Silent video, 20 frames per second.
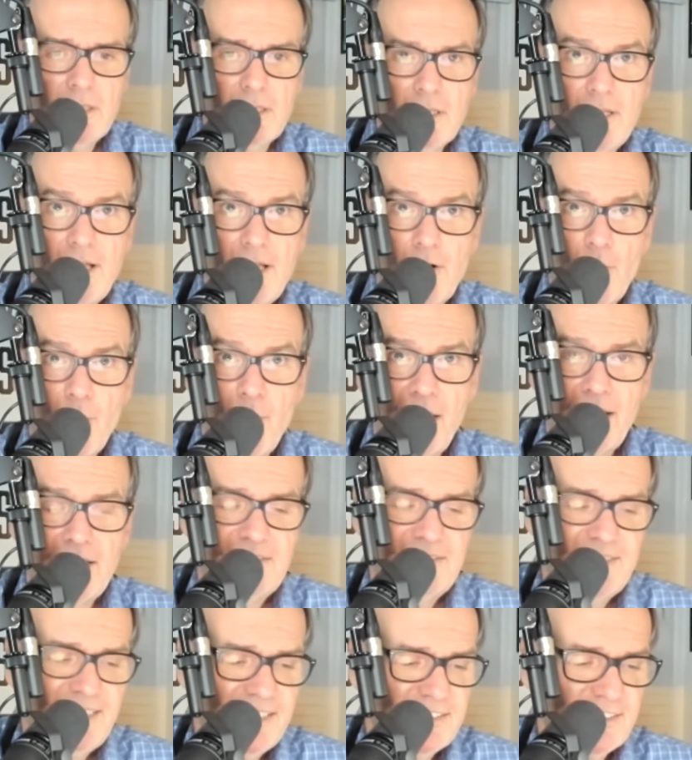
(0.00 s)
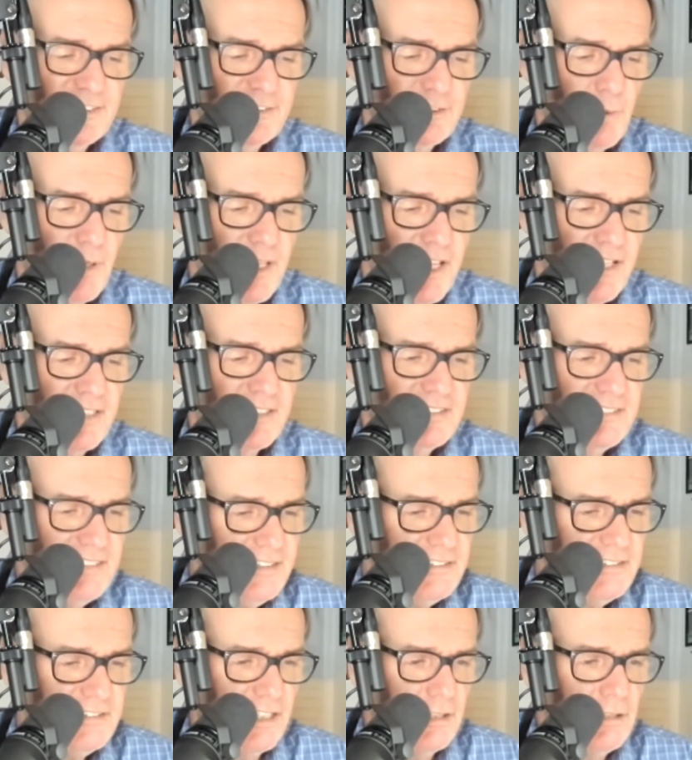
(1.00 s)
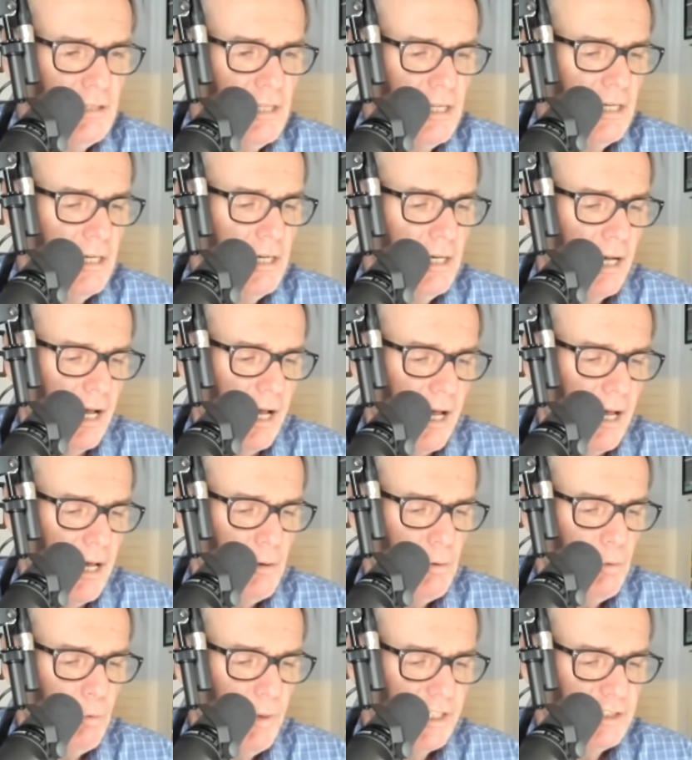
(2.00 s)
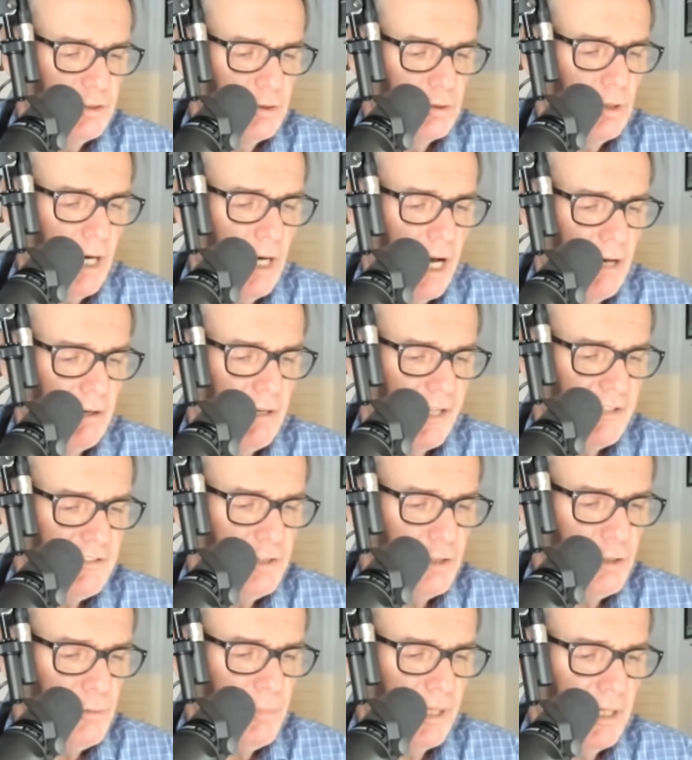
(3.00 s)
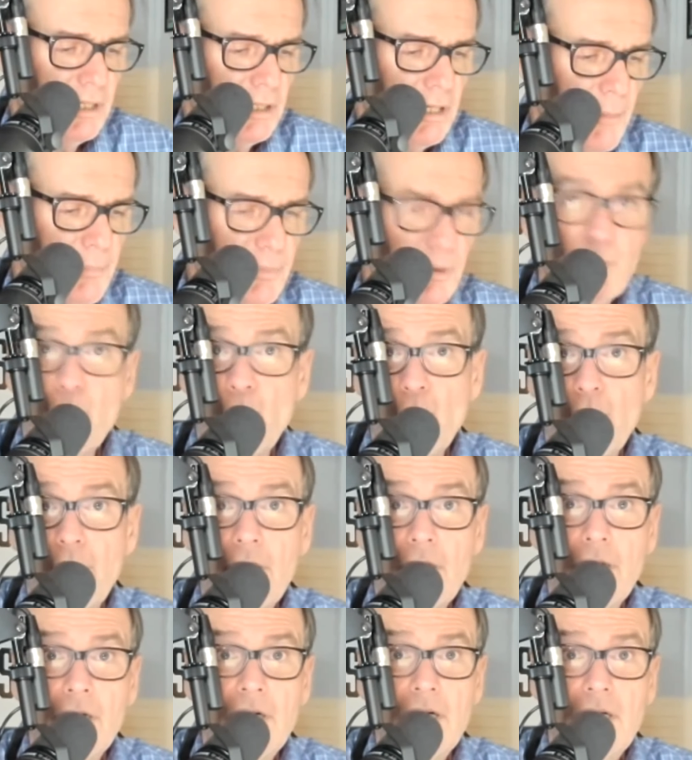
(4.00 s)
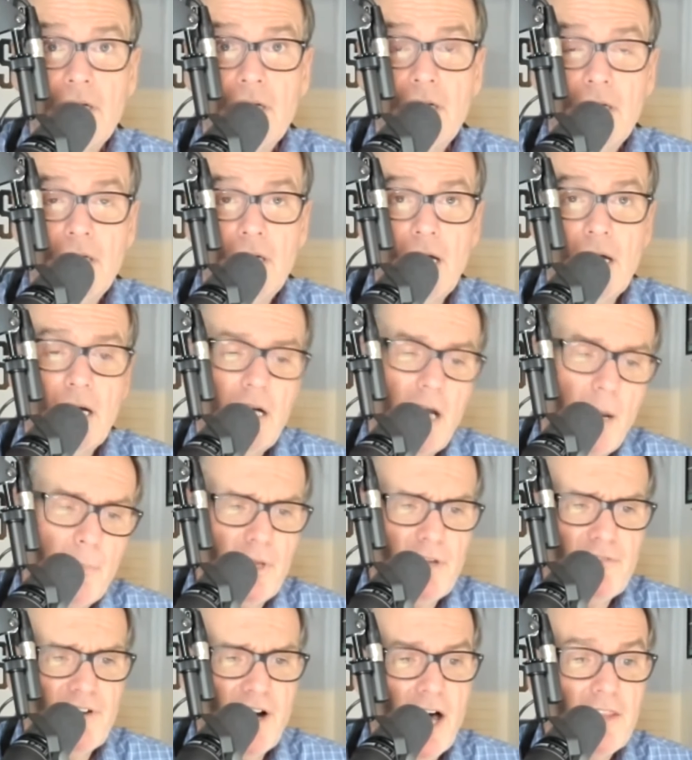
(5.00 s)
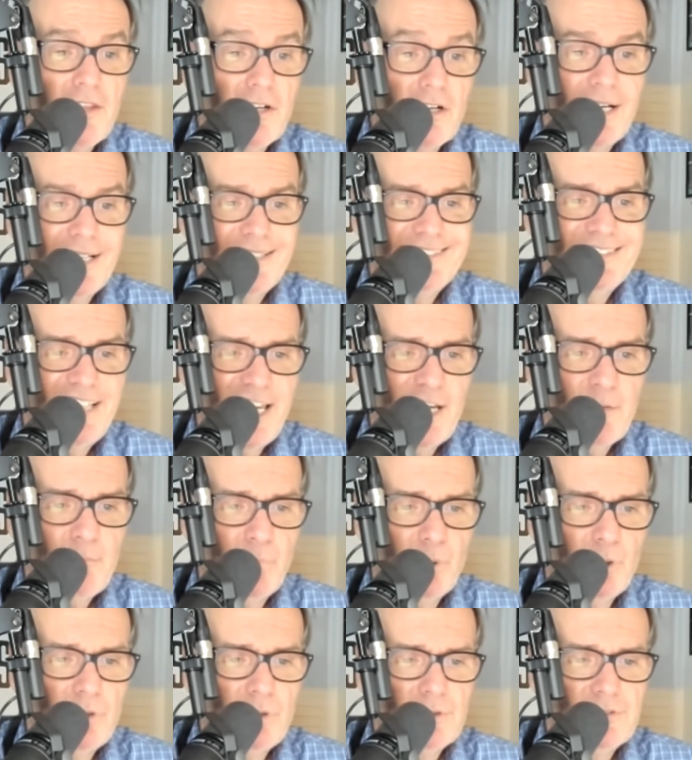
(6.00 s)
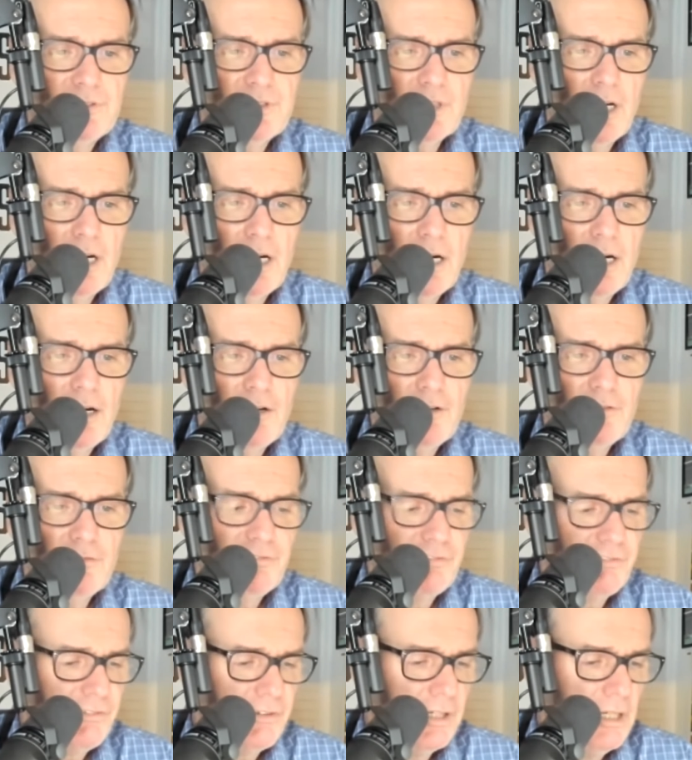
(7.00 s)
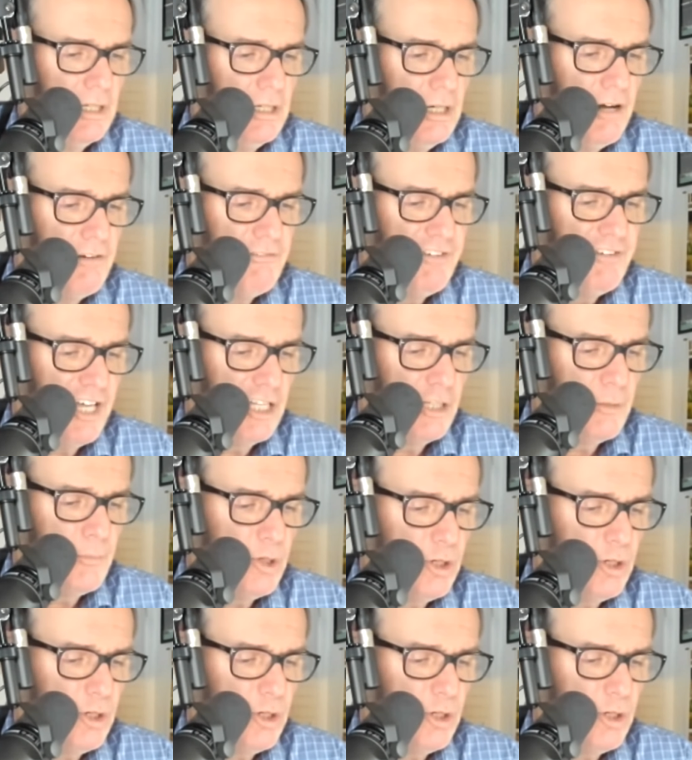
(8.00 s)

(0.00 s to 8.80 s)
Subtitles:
There are many seasons within the season, which I'll get to. But a couple of other examples of available